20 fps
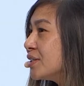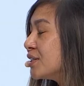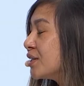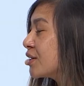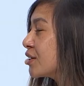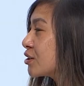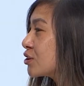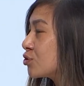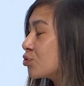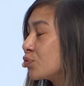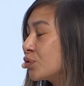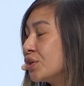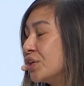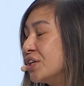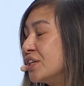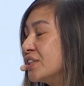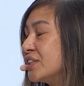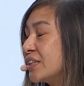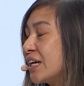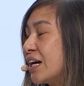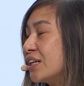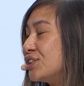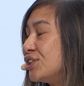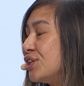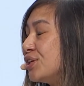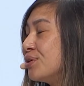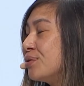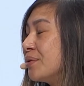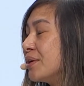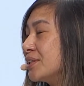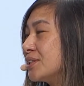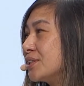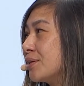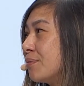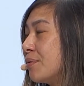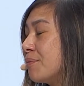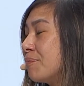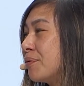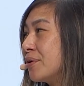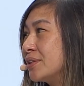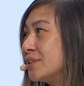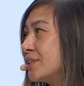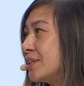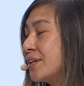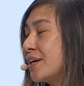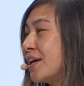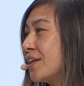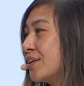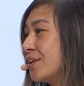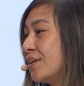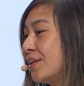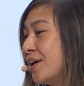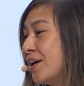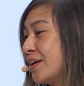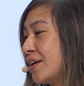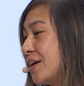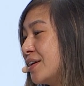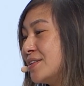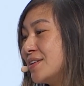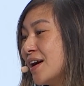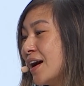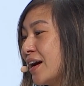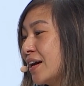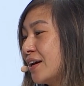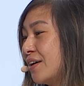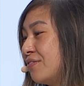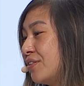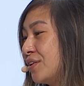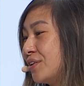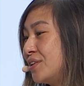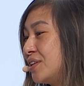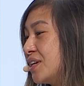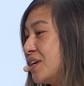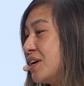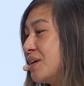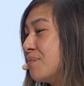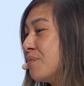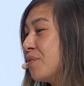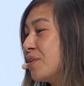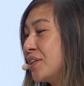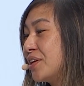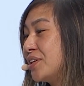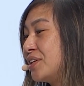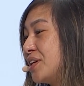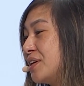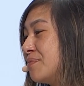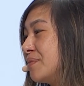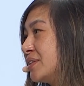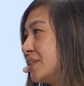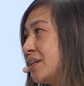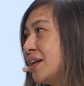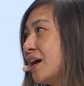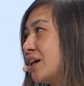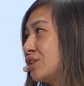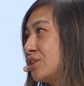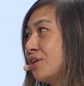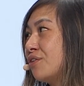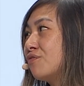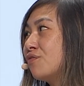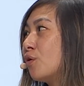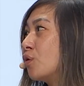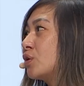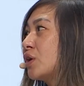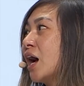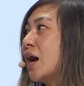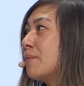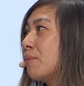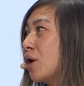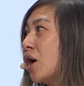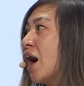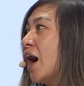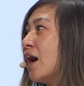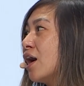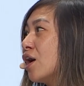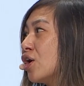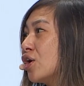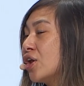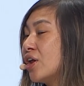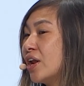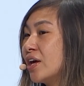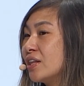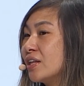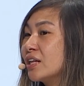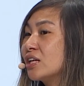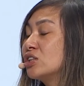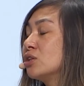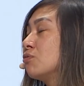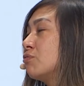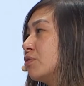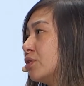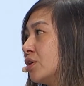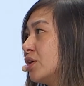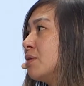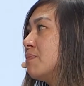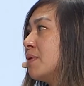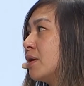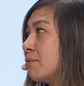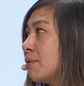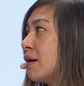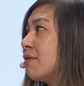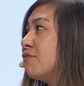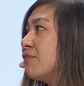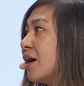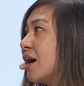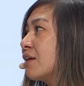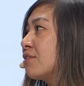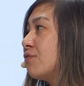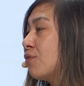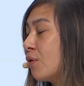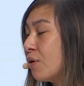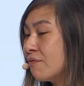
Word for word: think it's really sketchy when someone puts together like a deck of their team when the team isn't actually full time or hired. Right. I think that's a really big red flag for